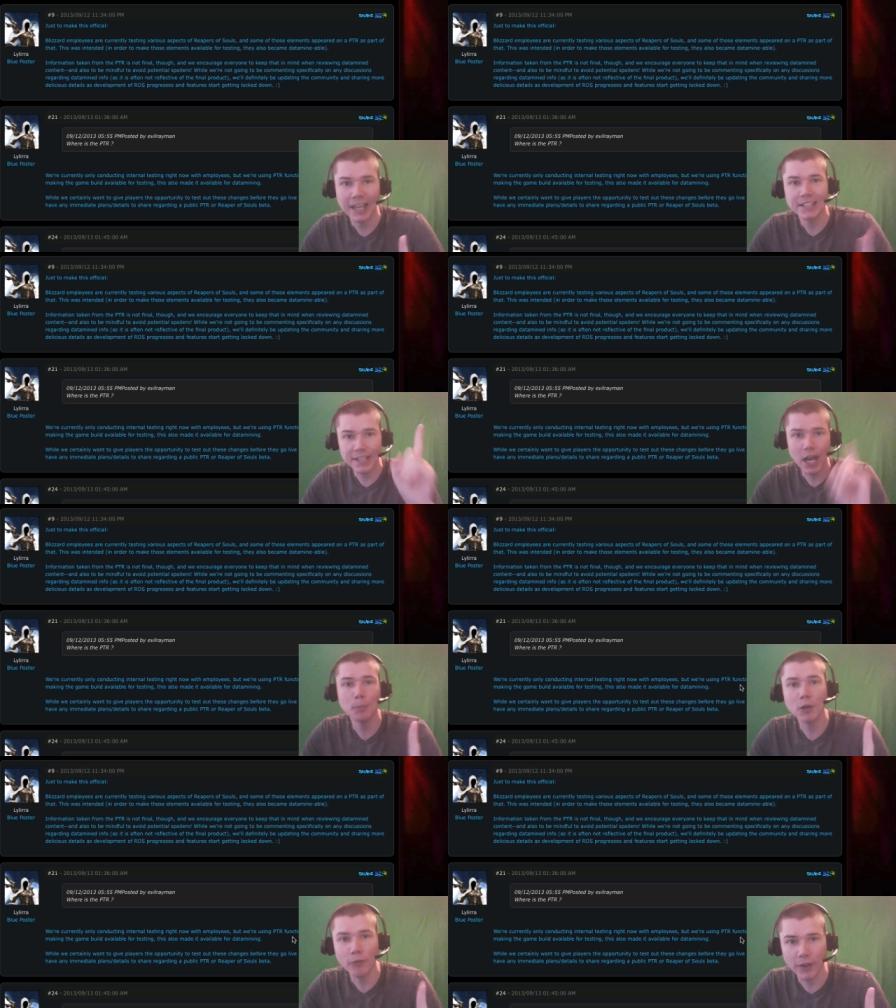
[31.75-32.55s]
And
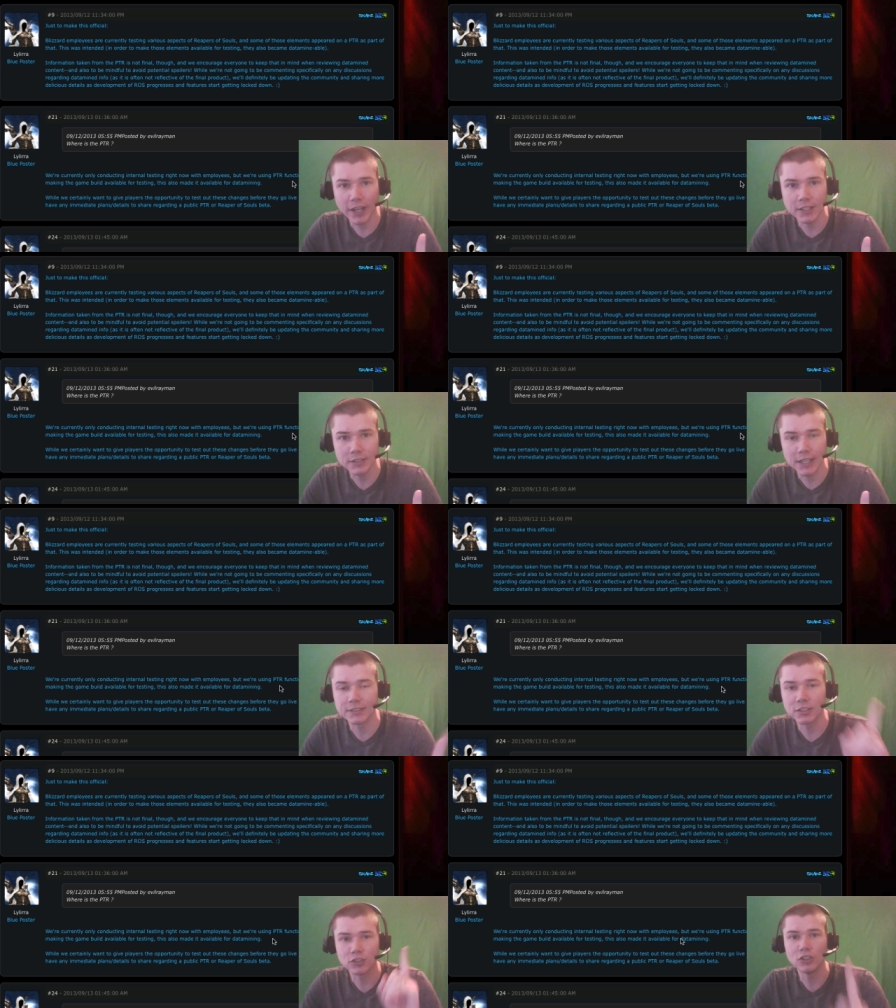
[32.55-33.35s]
Diablo fans,
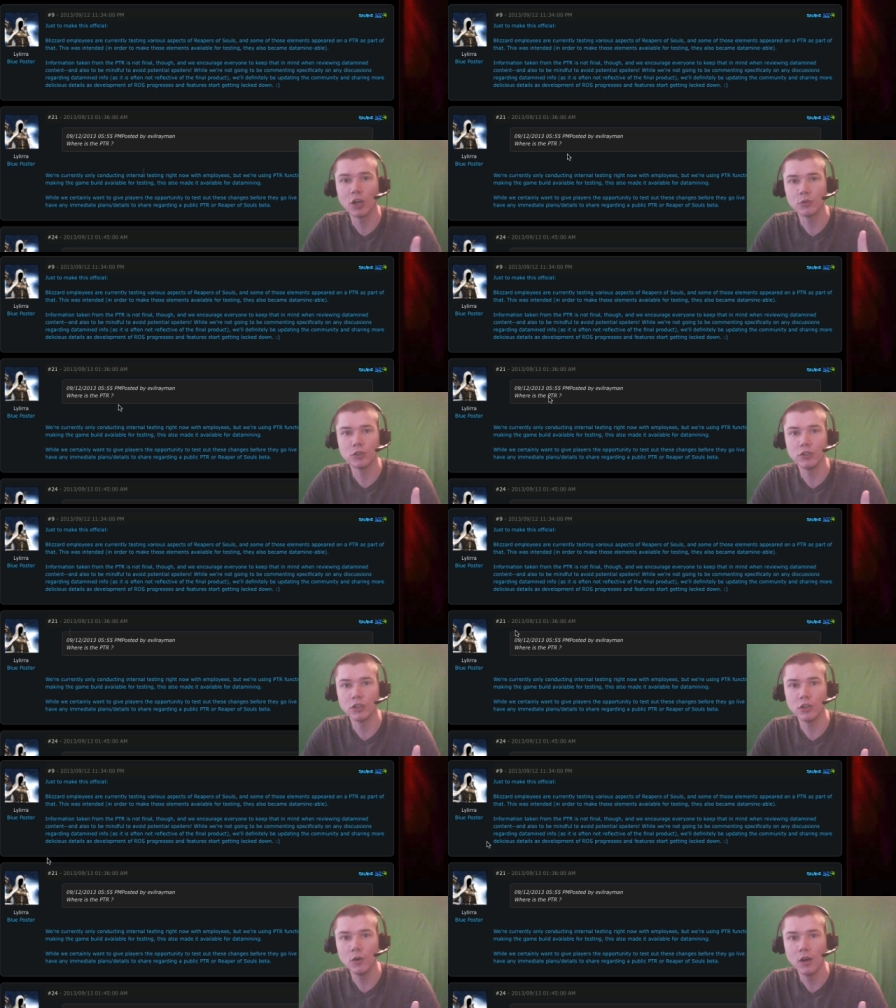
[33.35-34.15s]
as it's known to
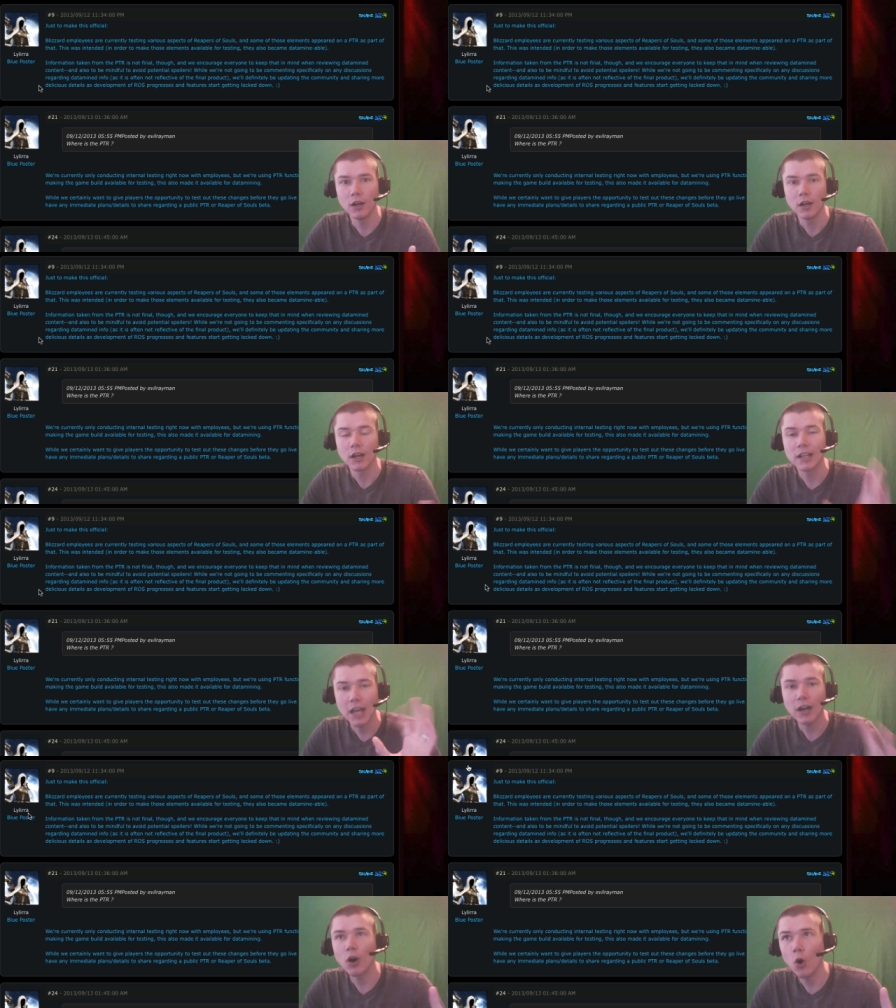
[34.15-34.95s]
do,
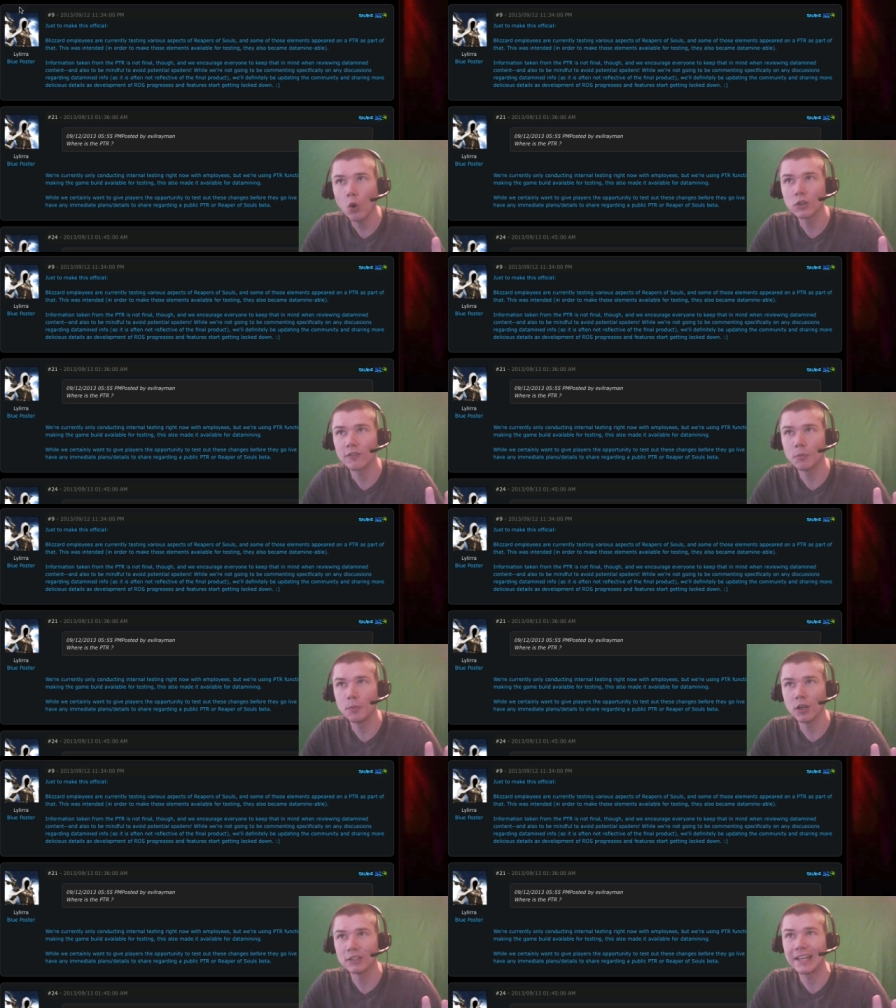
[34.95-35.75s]
got a hold of the
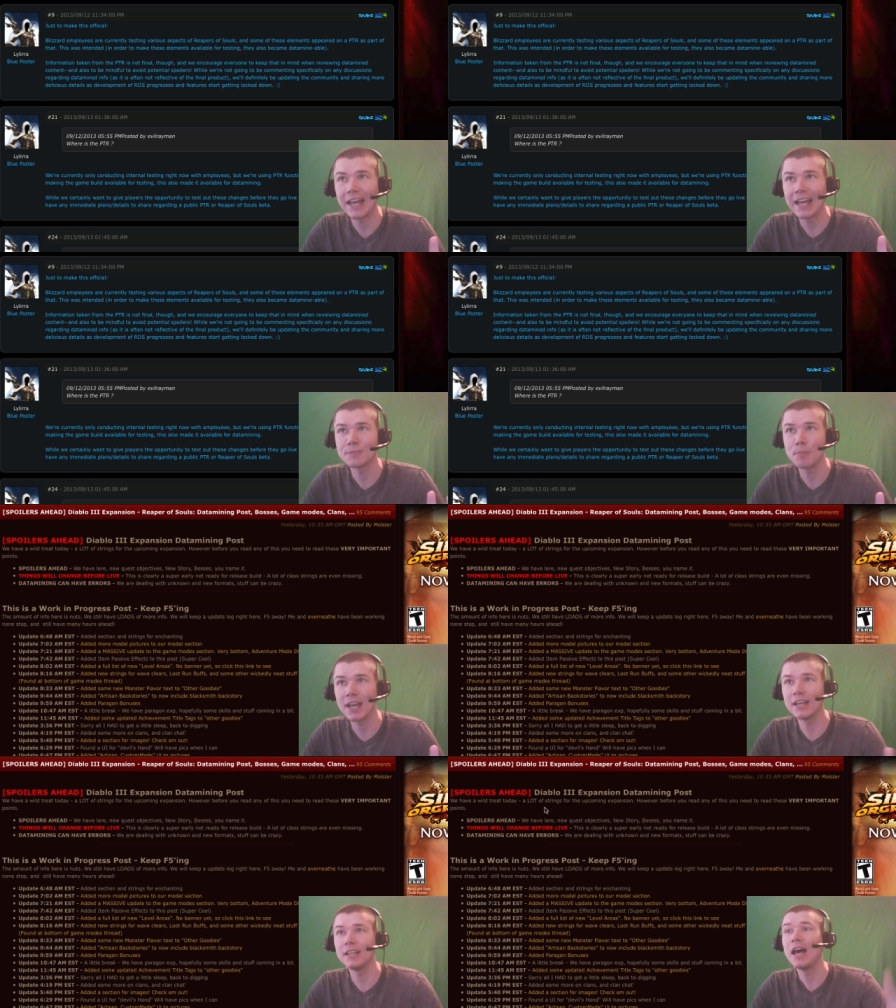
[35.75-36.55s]
build and has
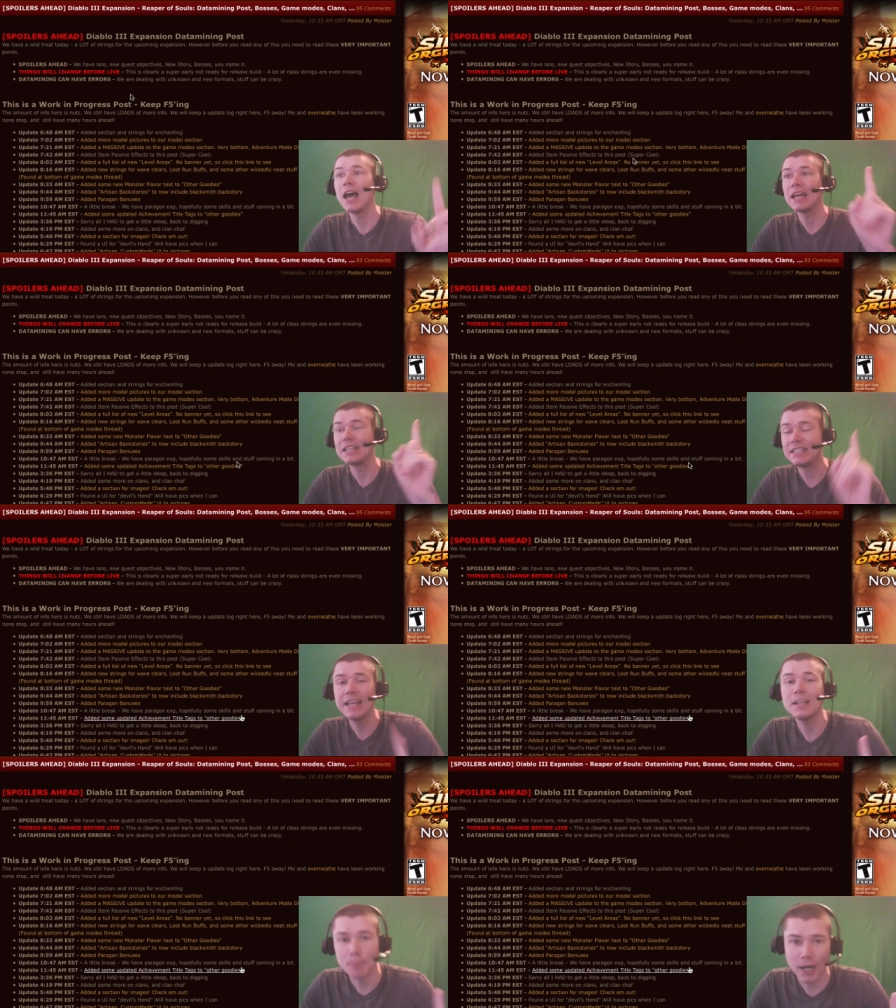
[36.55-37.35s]
been
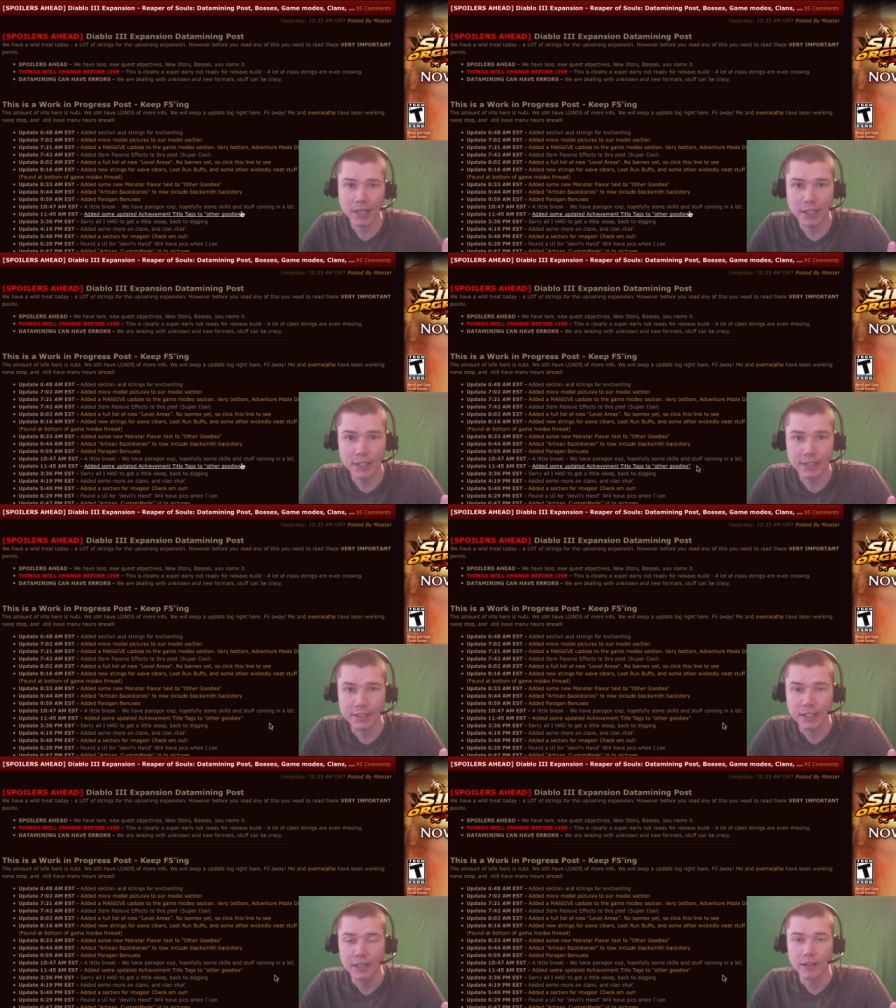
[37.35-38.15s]
data mining it
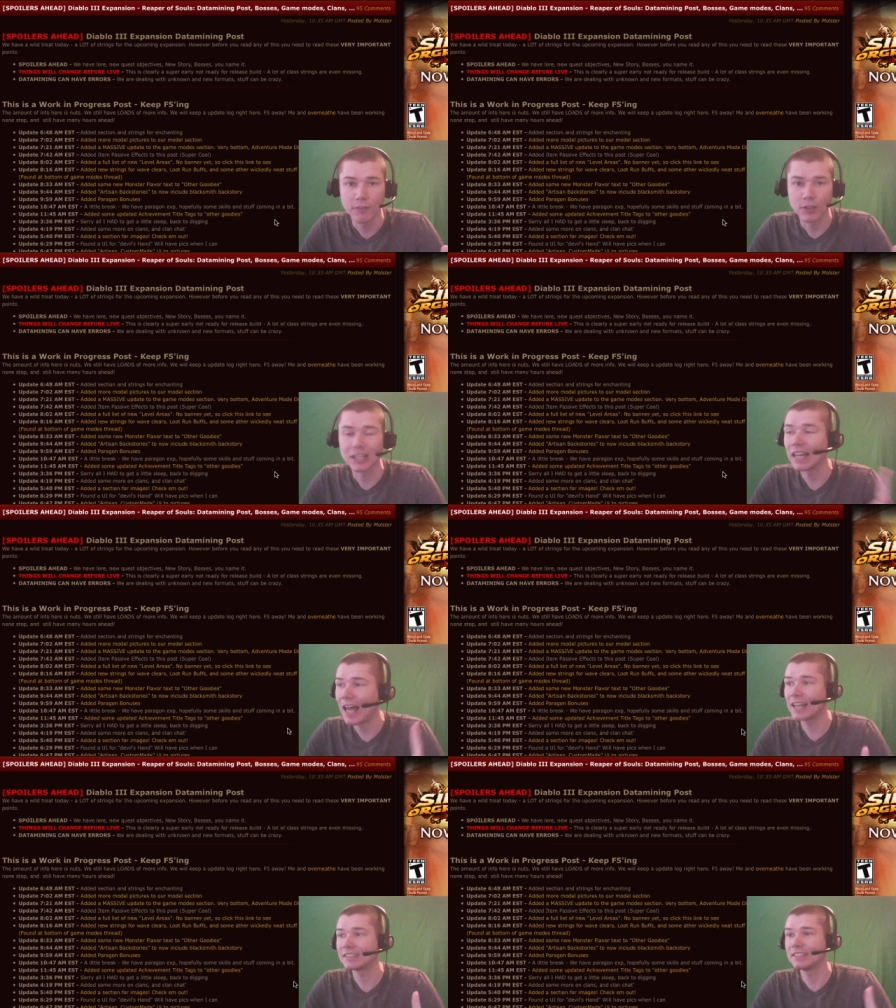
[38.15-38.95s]
for the
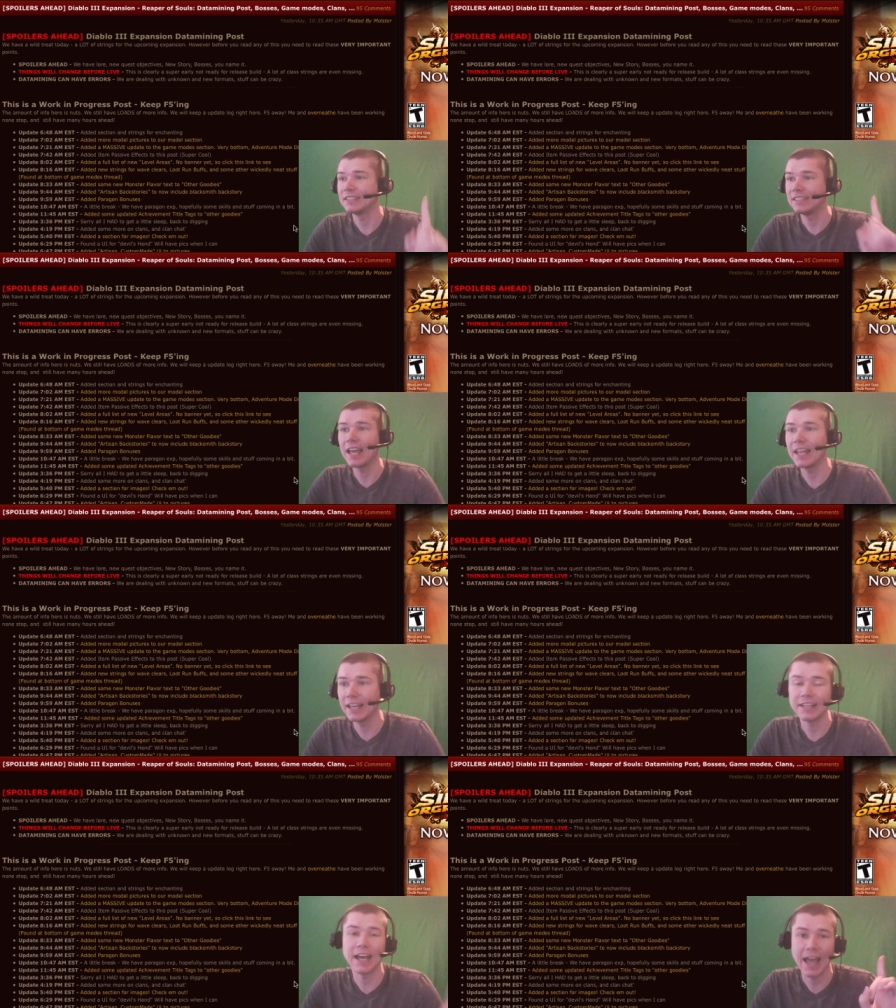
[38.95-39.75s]
last day
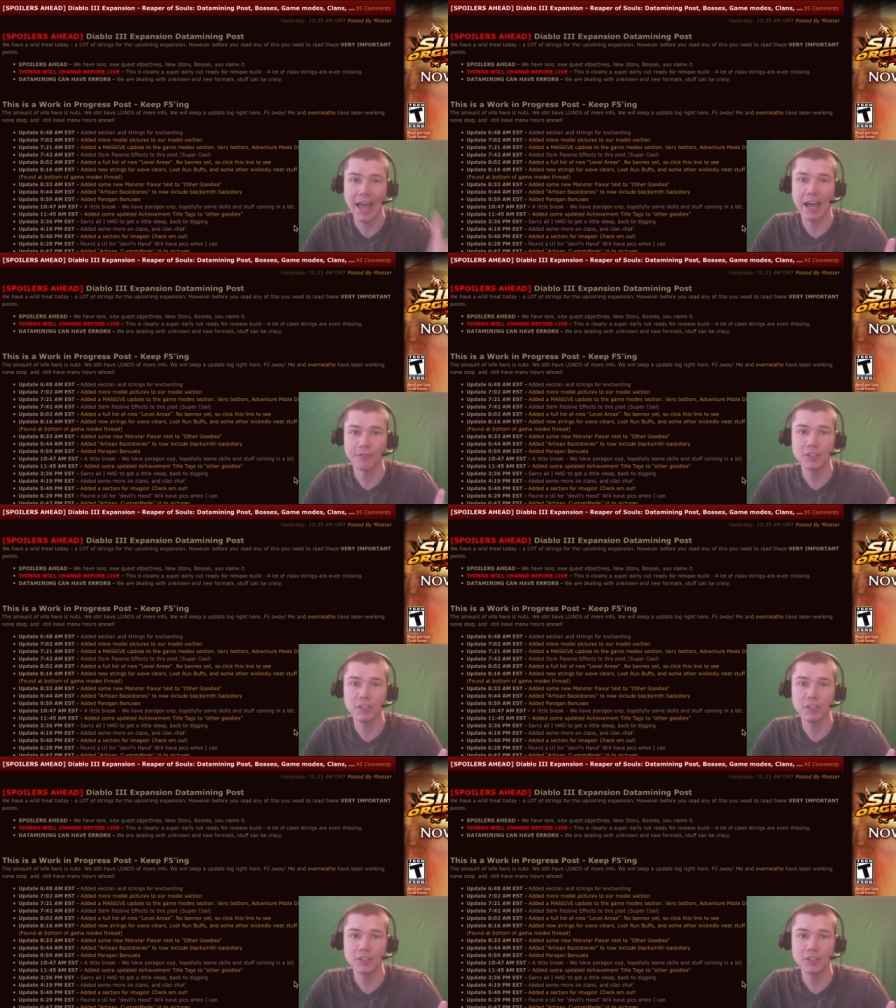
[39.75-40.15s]
and a half.